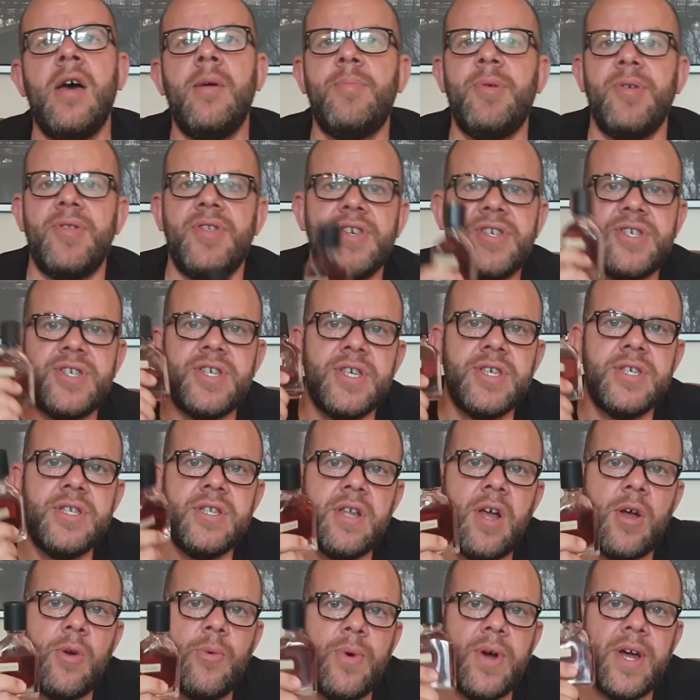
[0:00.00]
But this is
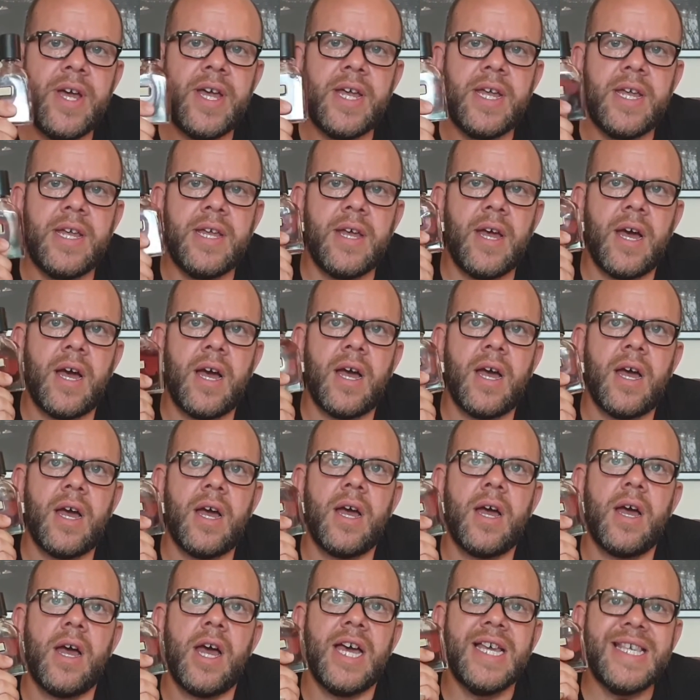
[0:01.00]
no way
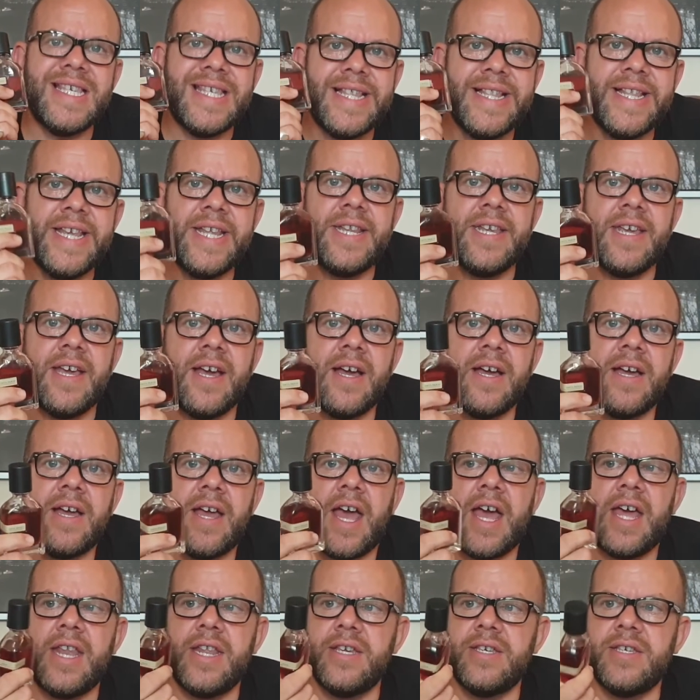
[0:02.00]
as linear,
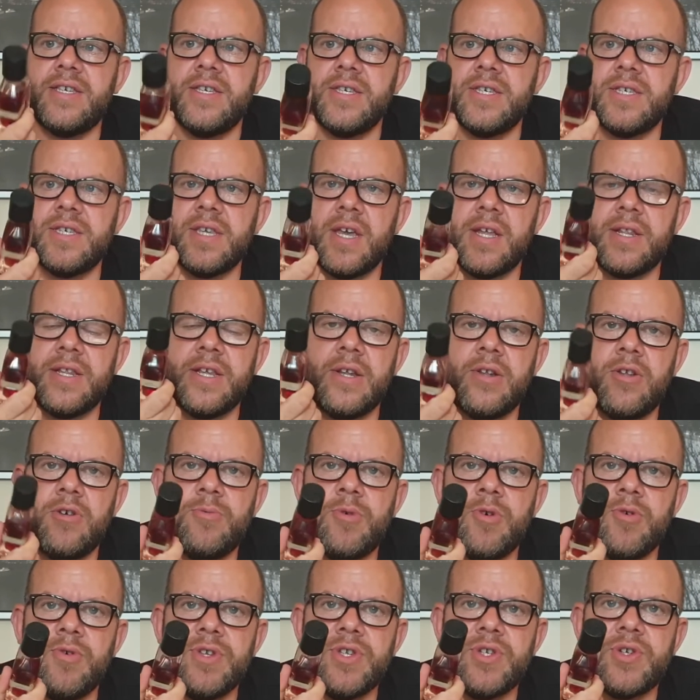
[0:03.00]
and this is certainly a lot
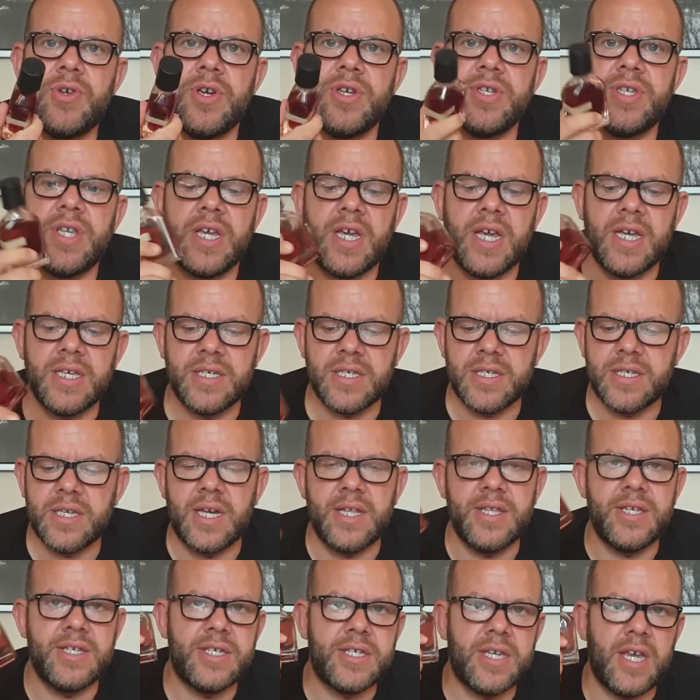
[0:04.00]
more interesting. As I
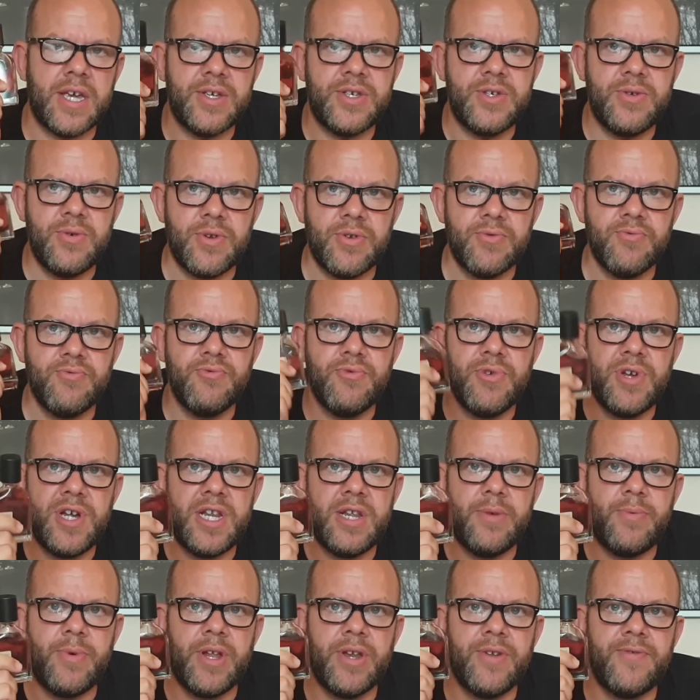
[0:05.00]
say, this takes you on a
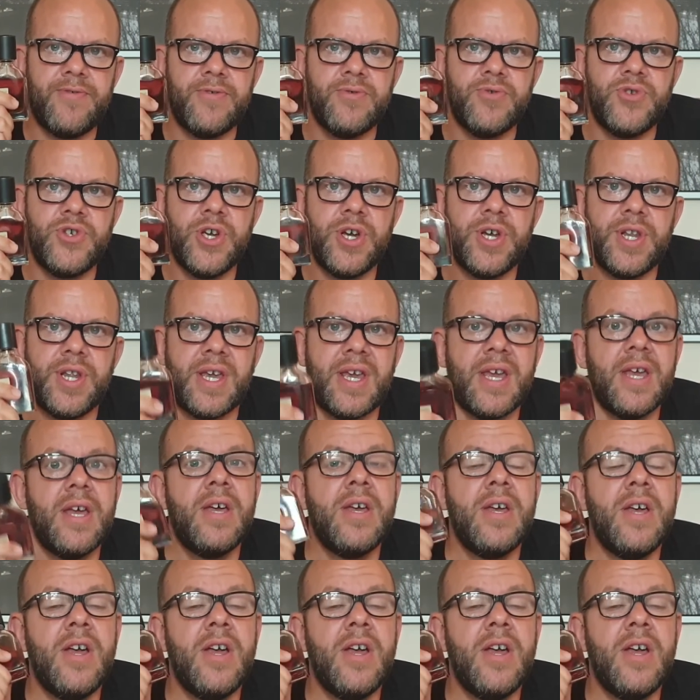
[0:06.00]
really wonderful journey.